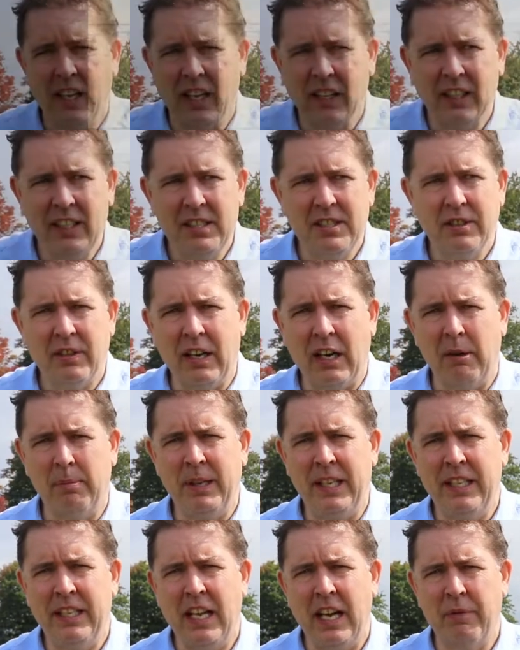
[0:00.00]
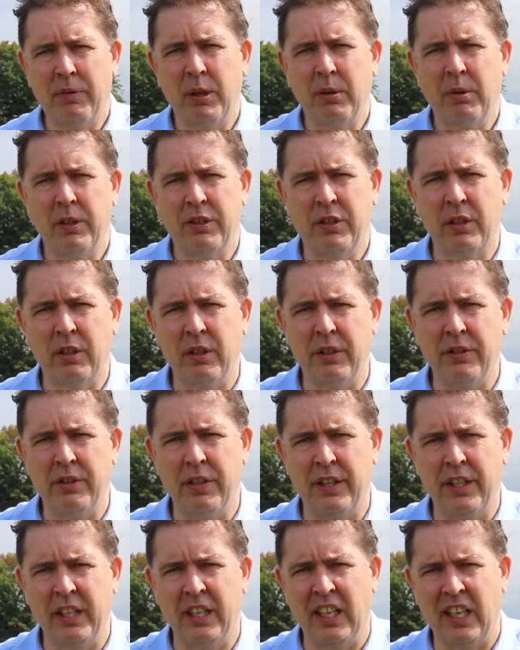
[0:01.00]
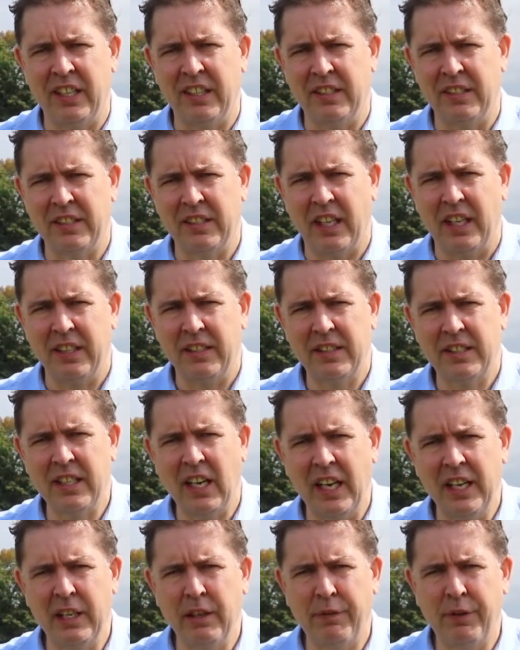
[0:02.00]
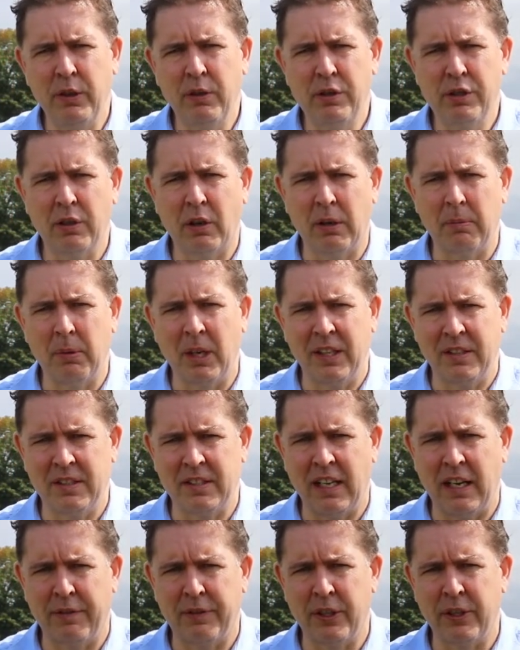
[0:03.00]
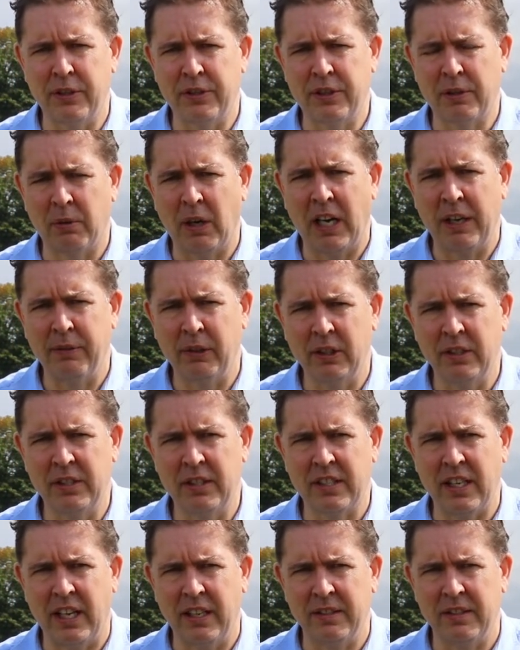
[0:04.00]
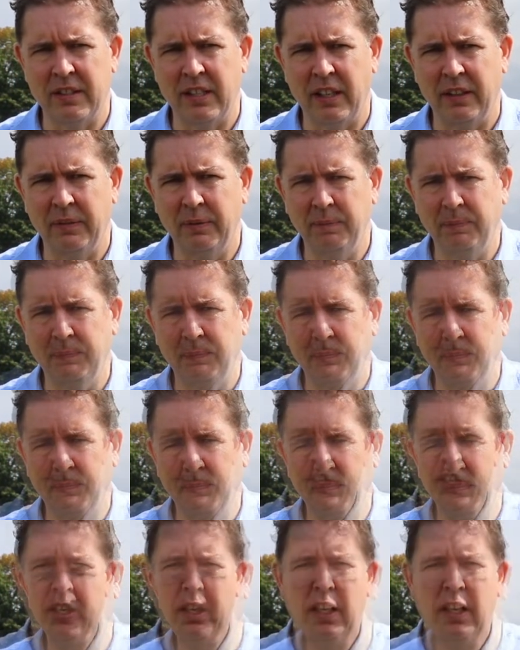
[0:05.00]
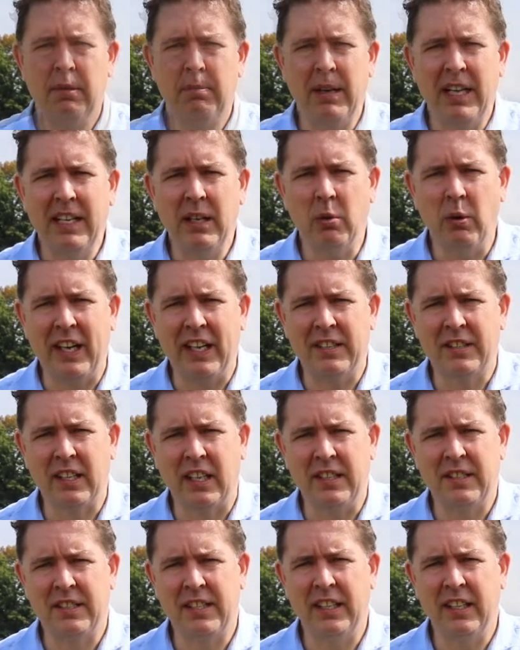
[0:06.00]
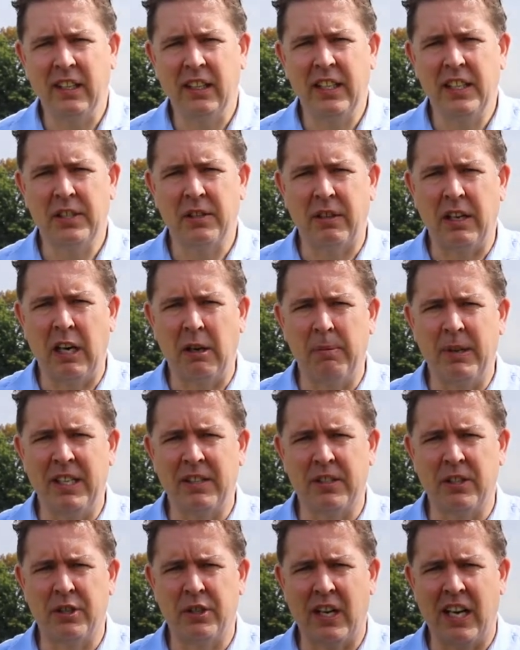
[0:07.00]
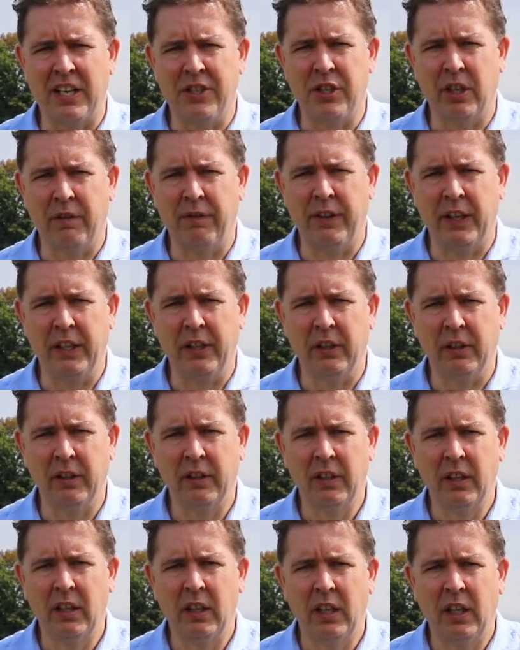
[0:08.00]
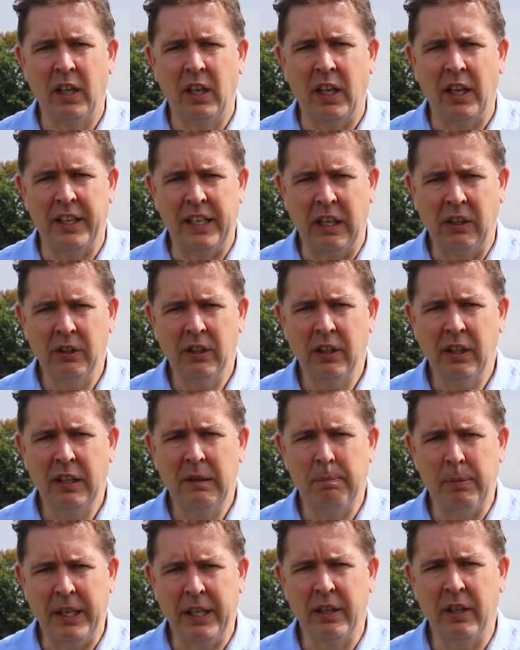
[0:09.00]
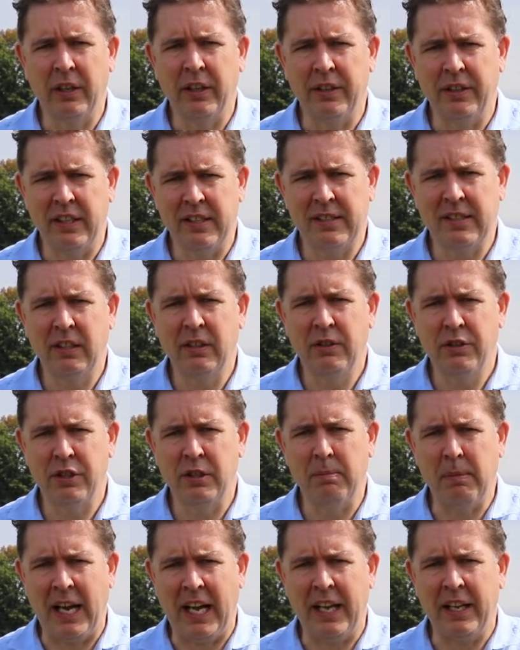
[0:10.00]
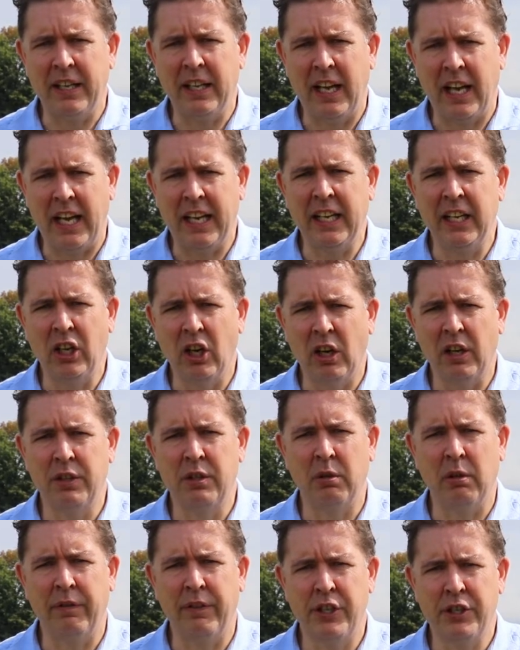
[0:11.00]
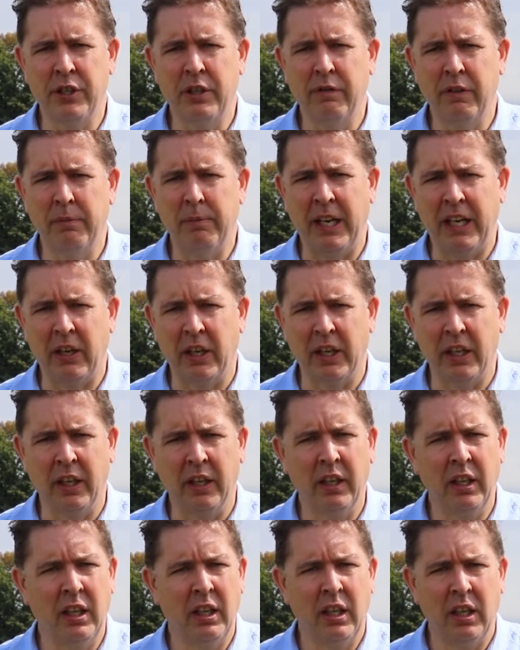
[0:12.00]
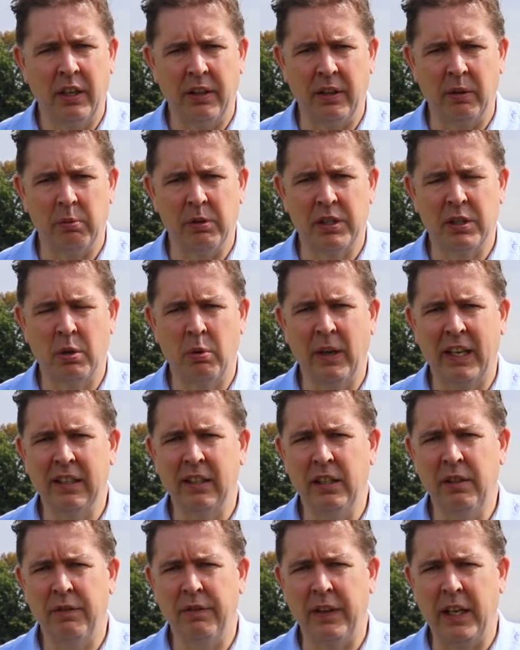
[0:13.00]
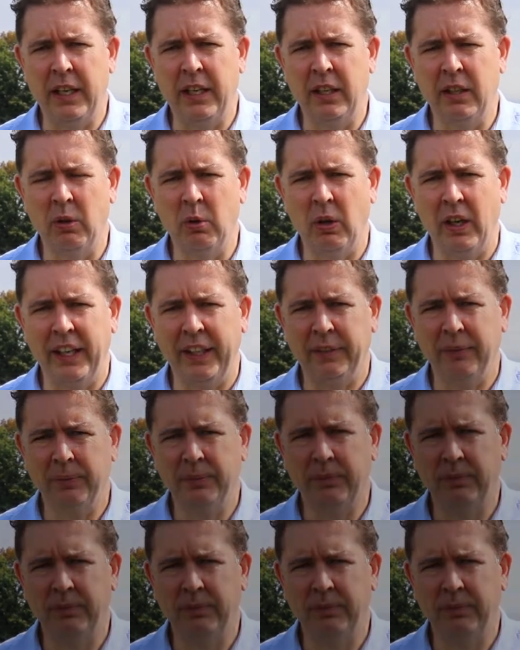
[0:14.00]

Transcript: Eleazer Allbee never returned to the United States, dying a few short months after his arrival in Stanstead. In many ways, I see Eleazer Allbee as a tragic figure an elderly, bitter, and disillusioned man hanging on to a vision of America that was quickly fading away.